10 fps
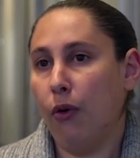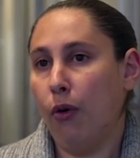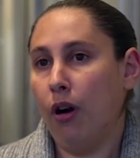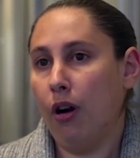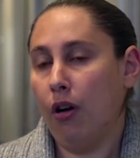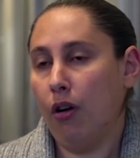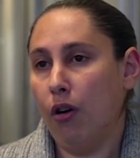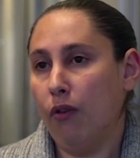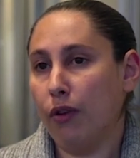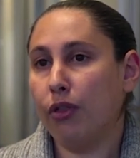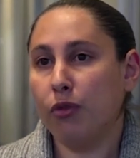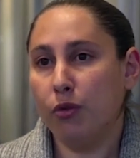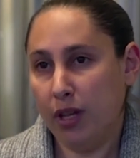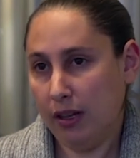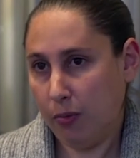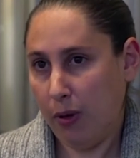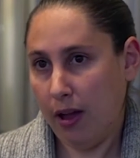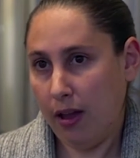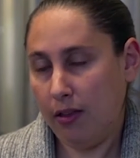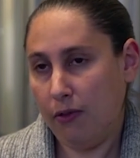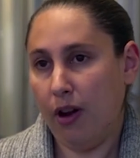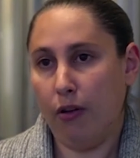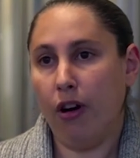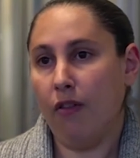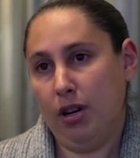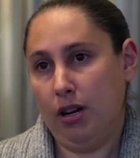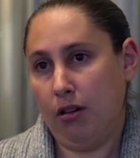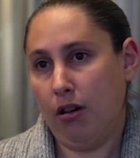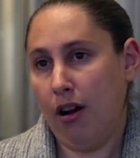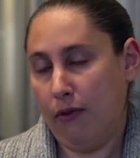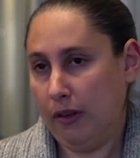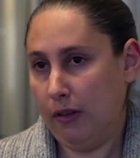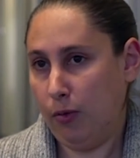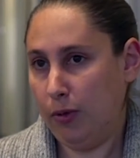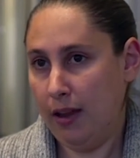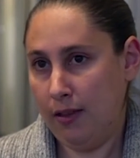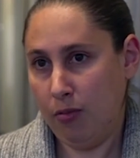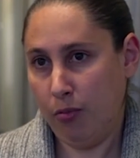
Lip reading: for over 3 weeks by the federal government in her efforts to obtain